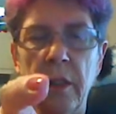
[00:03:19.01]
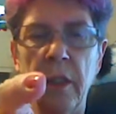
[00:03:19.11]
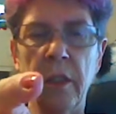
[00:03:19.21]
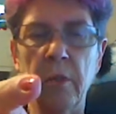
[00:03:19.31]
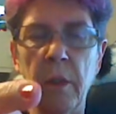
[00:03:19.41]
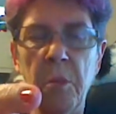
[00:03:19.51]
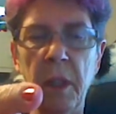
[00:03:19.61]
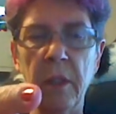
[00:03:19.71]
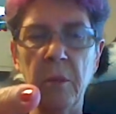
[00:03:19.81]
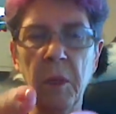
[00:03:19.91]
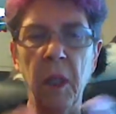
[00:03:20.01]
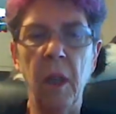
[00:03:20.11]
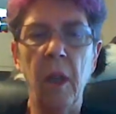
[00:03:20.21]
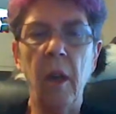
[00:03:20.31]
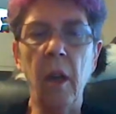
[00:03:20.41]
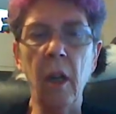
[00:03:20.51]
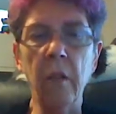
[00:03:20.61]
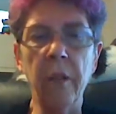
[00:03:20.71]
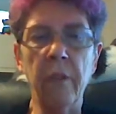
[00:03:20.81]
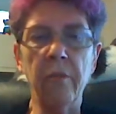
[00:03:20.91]
a replacement. All
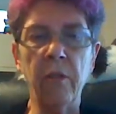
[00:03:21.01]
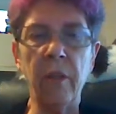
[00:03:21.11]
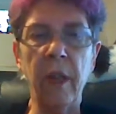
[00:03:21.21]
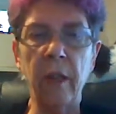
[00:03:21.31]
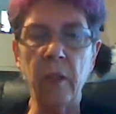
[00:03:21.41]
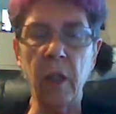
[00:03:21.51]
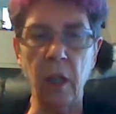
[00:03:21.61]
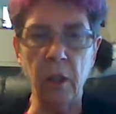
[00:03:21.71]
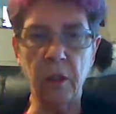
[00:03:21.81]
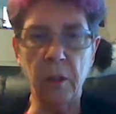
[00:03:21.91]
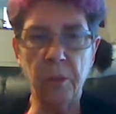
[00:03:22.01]
of that for $5.